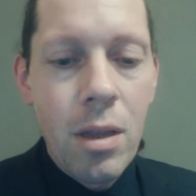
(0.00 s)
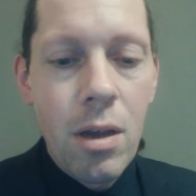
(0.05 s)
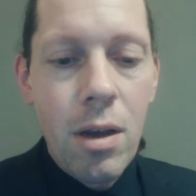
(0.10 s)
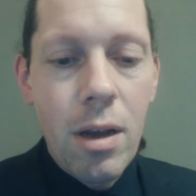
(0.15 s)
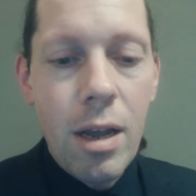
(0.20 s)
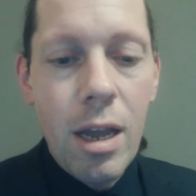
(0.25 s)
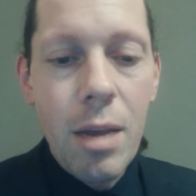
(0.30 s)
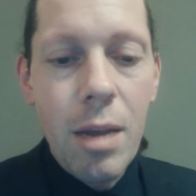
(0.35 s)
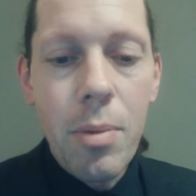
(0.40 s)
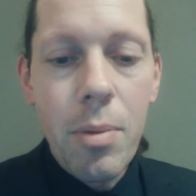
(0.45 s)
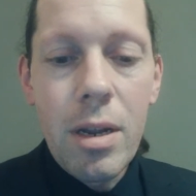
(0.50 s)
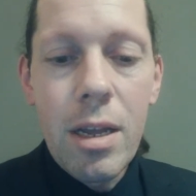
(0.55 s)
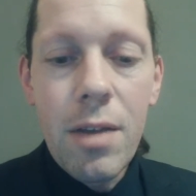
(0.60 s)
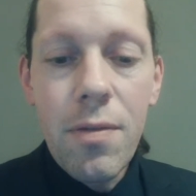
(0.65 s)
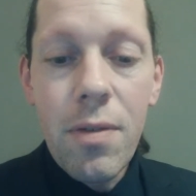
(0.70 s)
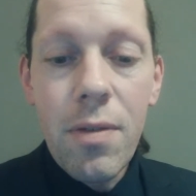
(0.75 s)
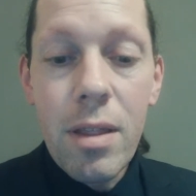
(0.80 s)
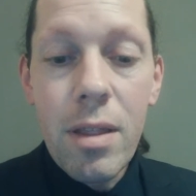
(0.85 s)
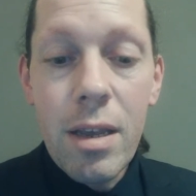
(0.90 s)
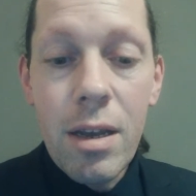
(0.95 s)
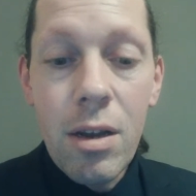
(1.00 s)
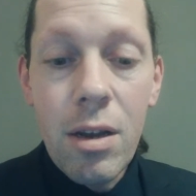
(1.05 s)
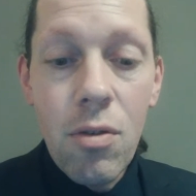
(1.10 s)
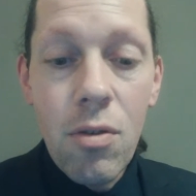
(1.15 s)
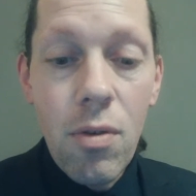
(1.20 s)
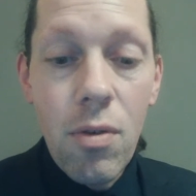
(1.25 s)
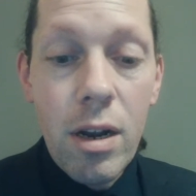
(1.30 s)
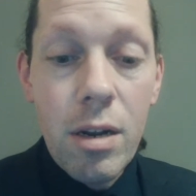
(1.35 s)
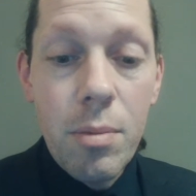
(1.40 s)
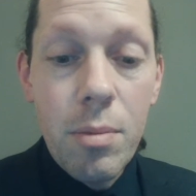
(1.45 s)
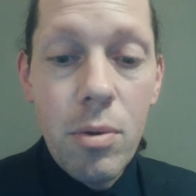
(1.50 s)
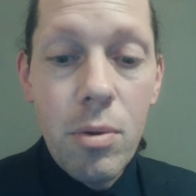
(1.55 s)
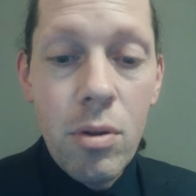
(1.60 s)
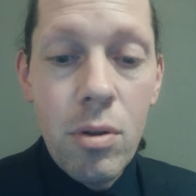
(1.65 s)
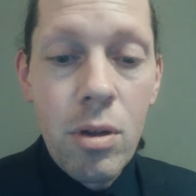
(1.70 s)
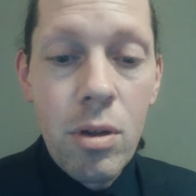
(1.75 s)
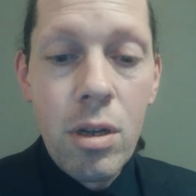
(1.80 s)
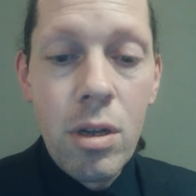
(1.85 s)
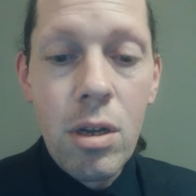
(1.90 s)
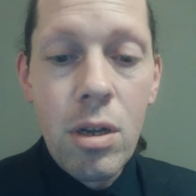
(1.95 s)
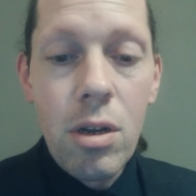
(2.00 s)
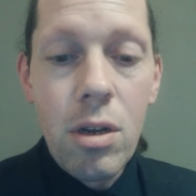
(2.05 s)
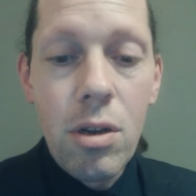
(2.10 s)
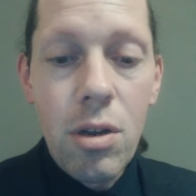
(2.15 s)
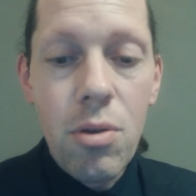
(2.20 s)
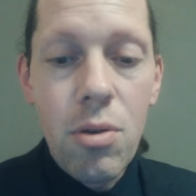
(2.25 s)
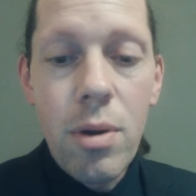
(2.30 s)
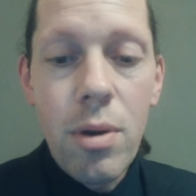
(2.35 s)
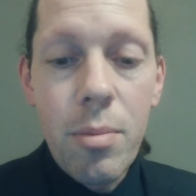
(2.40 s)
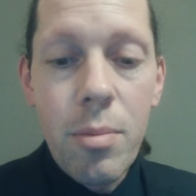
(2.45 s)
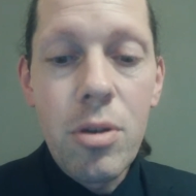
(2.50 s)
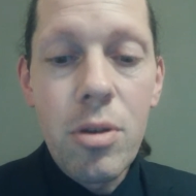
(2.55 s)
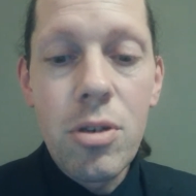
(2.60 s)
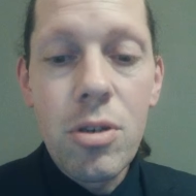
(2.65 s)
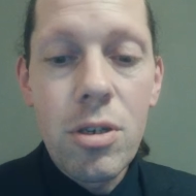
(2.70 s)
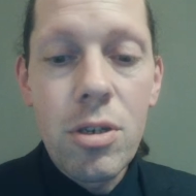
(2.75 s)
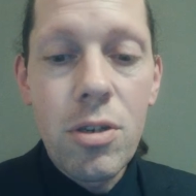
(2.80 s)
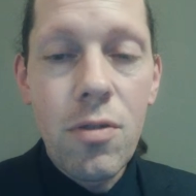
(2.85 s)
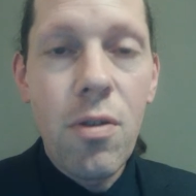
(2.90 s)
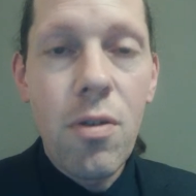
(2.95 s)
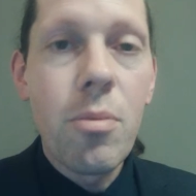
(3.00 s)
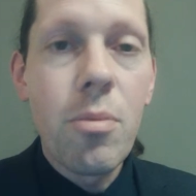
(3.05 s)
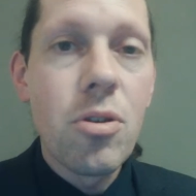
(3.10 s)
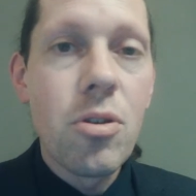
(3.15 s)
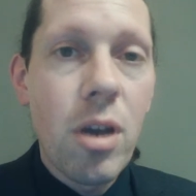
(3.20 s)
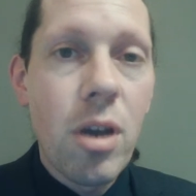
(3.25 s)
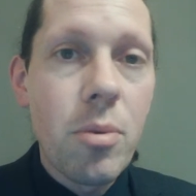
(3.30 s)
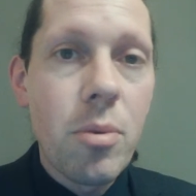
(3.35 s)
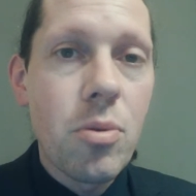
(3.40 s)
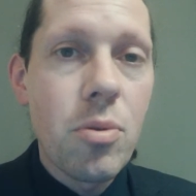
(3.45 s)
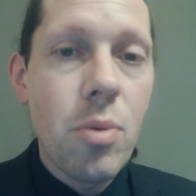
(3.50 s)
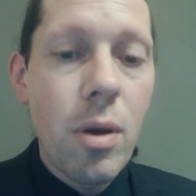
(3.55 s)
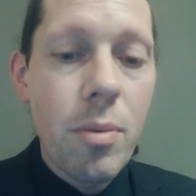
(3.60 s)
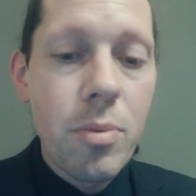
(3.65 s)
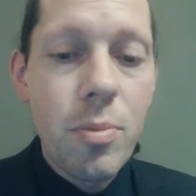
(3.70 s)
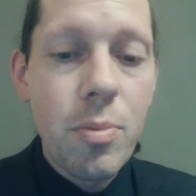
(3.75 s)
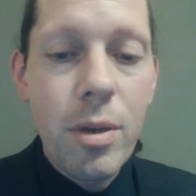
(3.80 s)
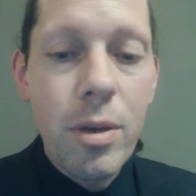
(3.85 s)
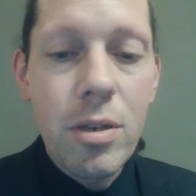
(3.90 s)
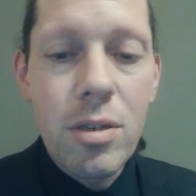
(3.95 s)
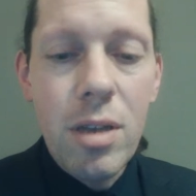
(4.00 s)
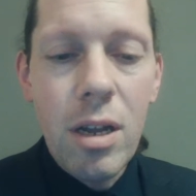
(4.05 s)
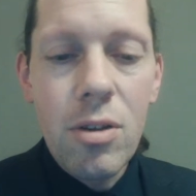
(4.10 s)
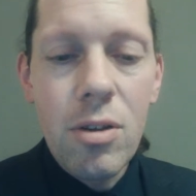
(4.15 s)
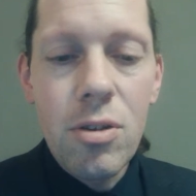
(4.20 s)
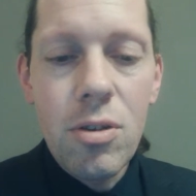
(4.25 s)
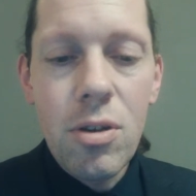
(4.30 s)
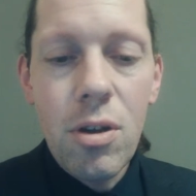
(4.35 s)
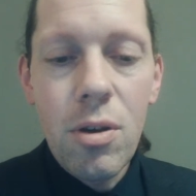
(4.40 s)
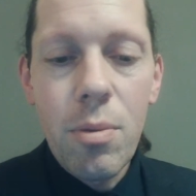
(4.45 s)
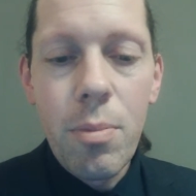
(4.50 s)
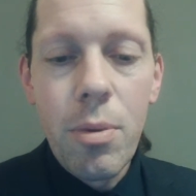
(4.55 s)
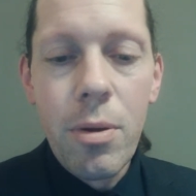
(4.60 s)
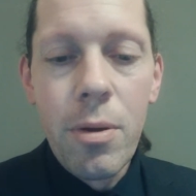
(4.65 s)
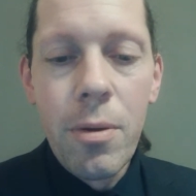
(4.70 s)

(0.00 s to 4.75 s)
Okay, but even the incredible new images from the James Webb Space Telescope,